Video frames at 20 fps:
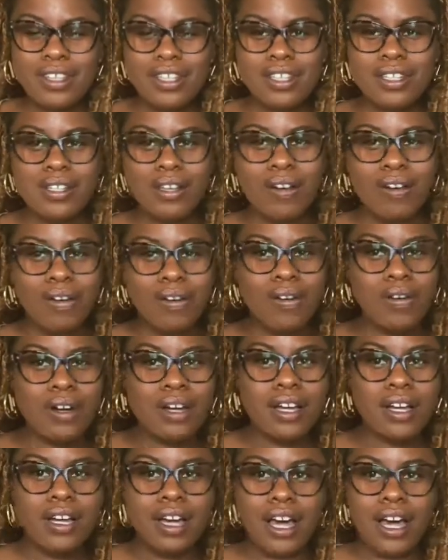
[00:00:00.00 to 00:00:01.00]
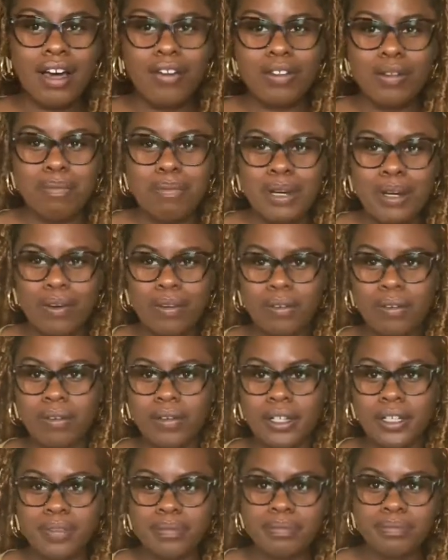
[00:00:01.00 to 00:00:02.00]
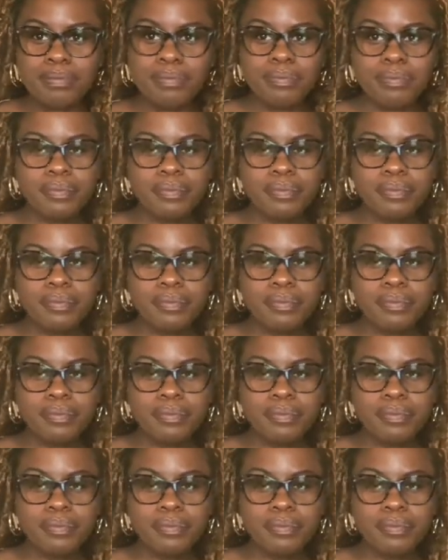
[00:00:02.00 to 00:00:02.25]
So I have the belt on.